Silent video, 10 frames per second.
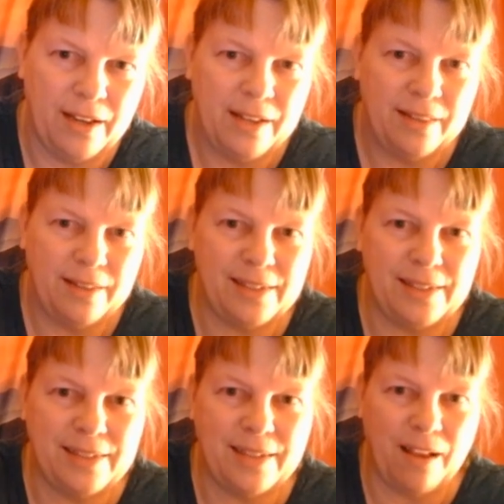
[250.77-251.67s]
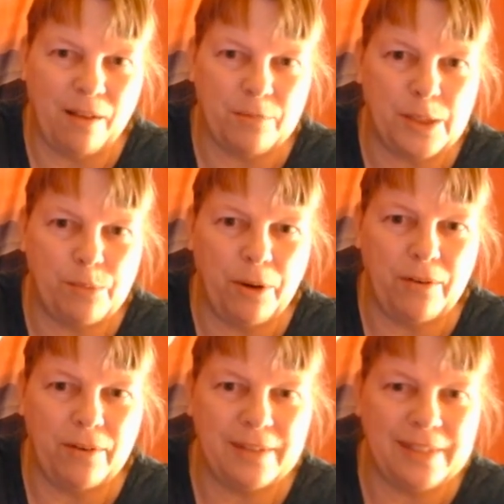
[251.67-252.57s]
This is
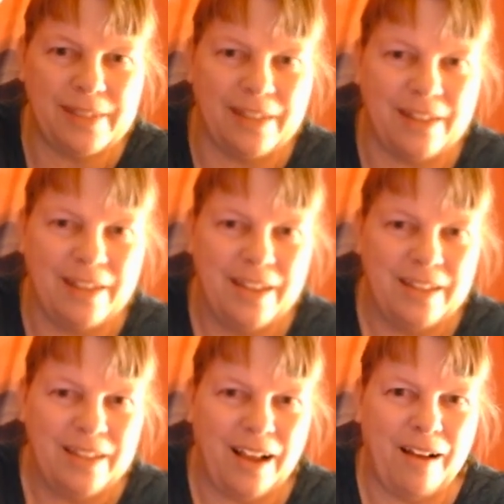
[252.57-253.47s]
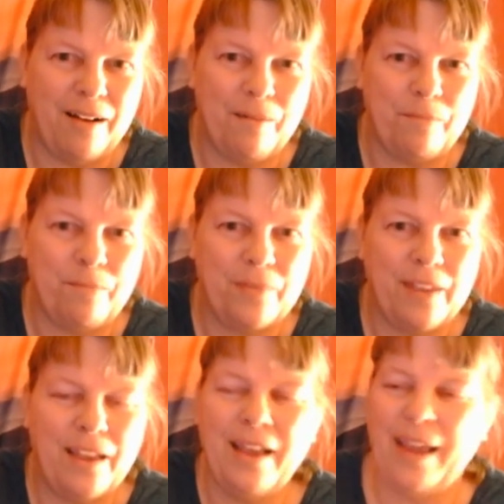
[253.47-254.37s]
spirits, and
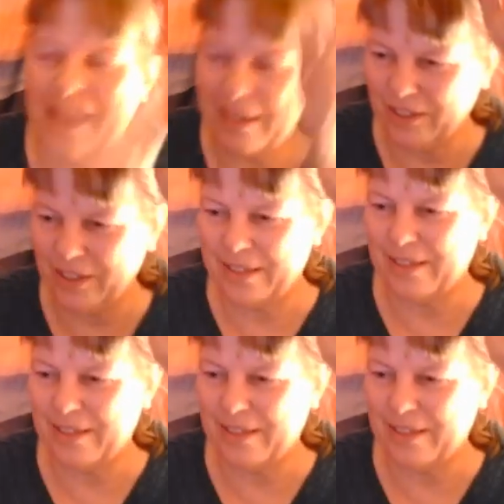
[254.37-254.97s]
actually this is